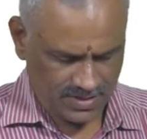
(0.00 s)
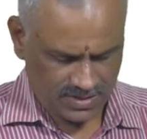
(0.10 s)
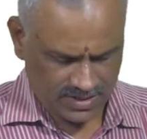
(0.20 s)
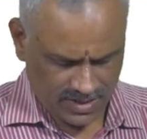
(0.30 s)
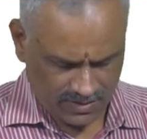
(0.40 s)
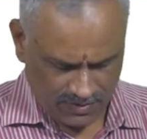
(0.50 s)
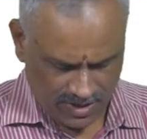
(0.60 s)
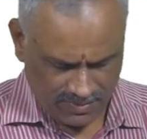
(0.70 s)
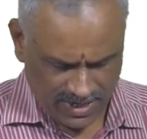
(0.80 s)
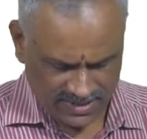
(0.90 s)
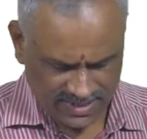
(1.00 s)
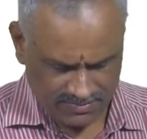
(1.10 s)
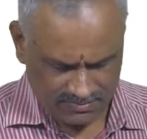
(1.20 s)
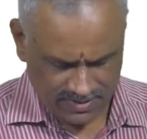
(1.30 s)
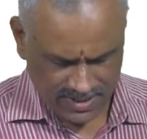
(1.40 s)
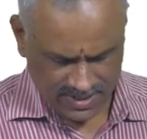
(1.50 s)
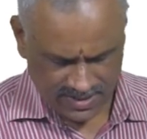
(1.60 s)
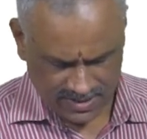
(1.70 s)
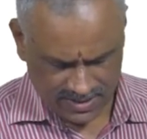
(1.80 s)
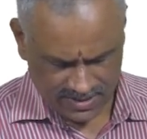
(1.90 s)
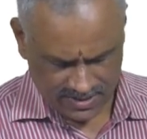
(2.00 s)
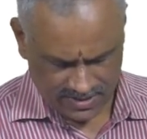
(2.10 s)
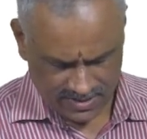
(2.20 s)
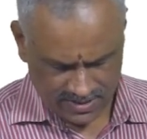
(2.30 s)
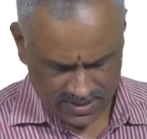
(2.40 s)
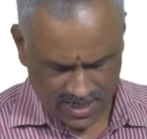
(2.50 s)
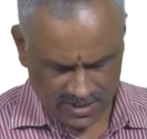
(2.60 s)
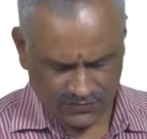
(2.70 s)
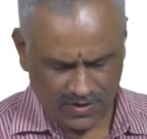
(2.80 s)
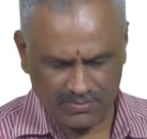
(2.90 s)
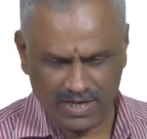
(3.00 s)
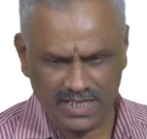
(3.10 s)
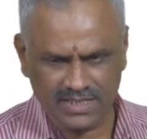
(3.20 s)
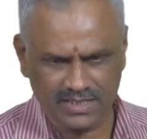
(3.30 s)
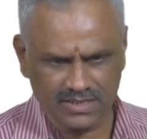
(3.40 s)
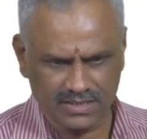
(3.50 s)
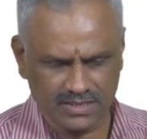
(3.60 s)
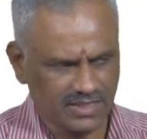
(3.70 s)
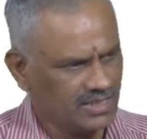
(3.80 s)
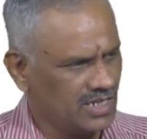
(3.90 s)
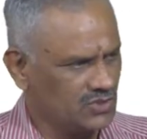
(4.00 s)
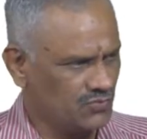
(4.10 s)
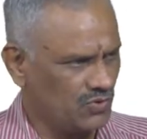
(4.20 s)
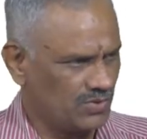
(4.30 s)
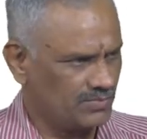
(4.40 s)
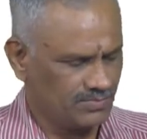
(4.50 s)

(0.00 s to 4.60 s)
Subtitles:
that 1 minus m H5 minus H4